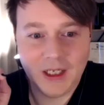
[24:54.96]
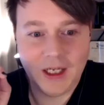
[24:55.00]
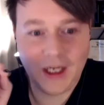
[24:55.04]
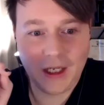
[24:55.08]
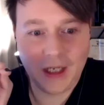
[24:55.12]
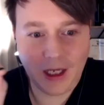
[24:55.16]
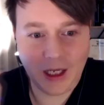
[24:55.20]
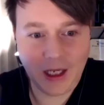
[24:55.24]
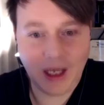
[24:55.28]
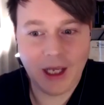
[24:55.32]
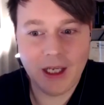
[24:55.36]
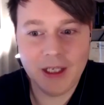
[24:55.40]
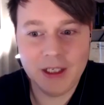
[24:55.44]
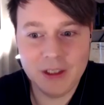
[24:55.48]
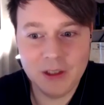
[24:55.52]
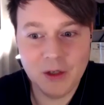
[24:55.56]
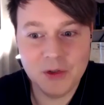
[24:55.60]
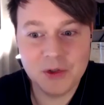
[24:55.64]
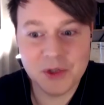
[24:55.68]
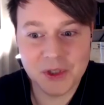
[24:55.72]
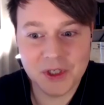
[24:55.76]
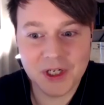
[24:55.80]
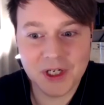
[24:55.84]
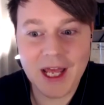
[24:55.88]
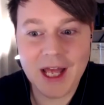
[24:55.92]
I, he
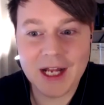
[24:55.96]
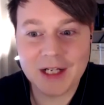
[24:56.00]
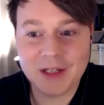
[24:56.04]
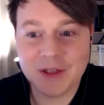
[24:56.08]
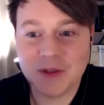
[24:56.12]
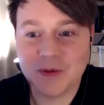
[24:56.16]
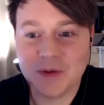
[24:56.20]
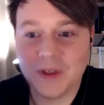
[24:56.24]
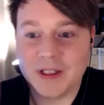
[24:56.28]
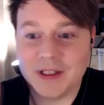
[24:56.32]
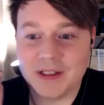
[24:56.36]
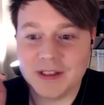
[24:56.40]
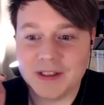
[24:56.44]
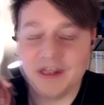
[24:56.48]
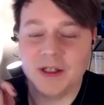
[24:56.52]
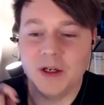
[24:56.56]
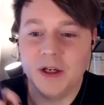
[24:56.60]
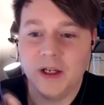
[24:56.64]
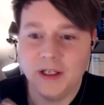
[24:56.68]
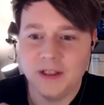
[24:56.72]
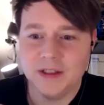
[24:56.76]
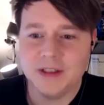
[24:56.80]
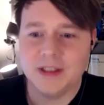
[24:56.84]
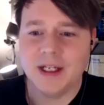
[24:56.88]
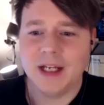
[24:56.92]
knows you're going to act this way because he's
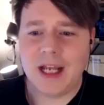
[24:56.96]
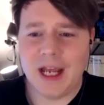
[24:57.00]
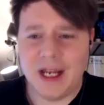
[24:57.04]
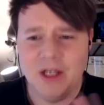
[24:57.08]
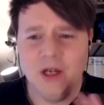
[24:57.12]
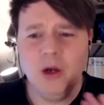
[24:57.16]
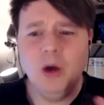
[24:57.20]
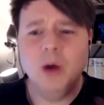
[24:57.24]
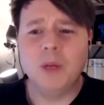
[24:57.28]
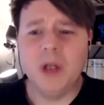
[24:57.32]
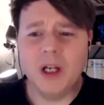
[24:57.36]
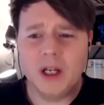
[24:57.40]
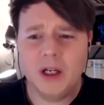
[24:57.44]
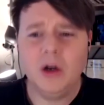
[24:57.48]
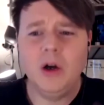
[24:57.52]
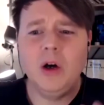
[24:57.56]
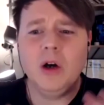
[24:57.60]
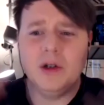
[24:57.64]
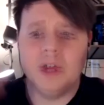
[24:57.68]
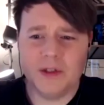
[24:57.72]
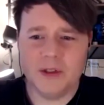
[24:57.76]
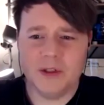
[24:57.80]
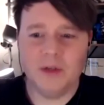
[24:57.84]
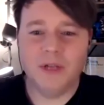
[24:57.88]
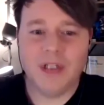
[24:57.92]
he's like I know I'm going to
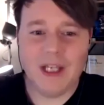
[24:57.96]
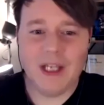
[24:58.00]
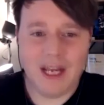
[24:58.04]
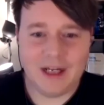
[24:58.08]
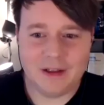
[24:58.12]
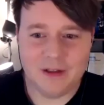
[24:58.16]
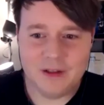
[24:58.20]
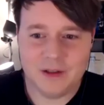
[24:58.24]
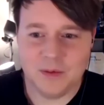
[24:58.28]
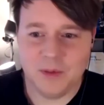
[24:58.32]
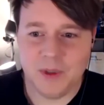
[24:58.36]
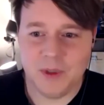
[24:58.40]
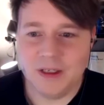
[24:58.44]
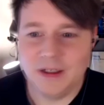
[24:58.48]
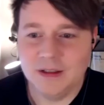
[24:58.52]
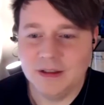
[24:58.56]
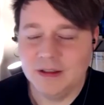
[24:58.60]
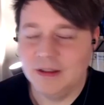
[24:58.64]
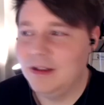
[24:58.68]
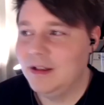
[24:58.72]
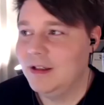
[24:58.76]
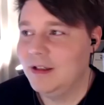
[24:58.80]
cause you to act this way.